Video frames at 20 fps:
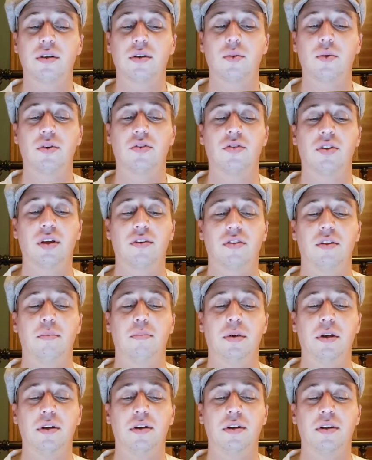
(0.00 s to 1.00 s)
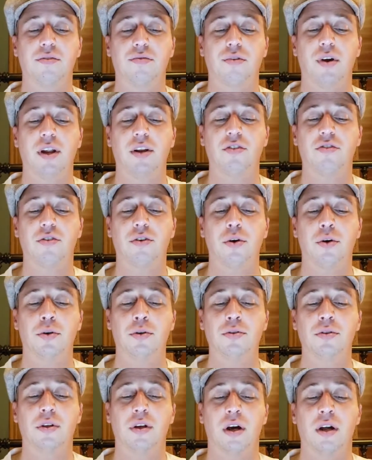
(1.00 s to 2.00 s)
which give the beer its reddish
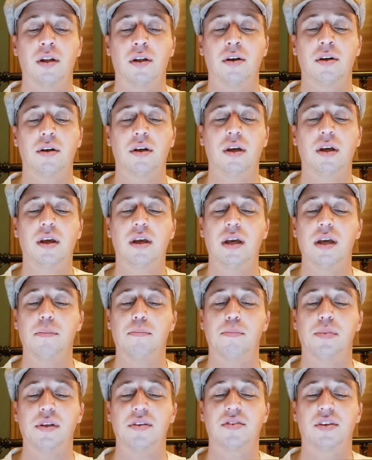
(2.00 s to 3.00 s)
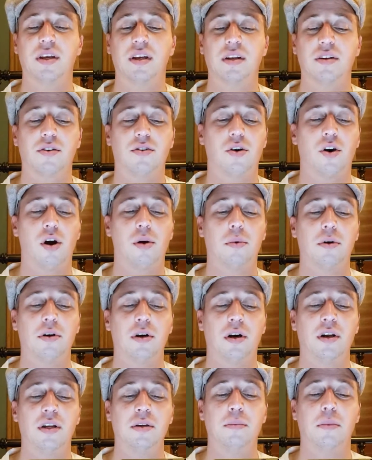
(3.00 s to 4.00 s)
gold color and biscuit and caramel
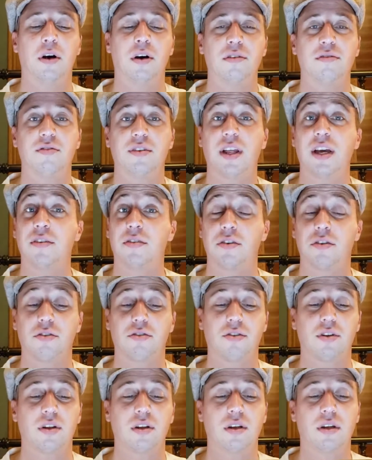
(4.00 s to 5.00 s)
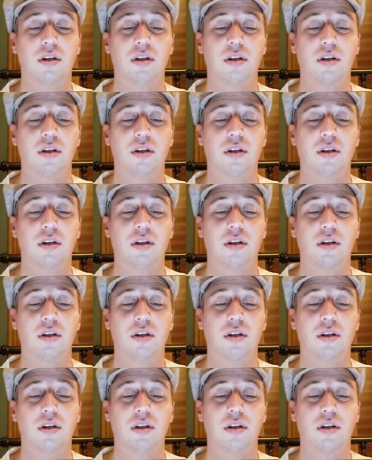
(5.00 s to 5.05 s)
honey malt flavors.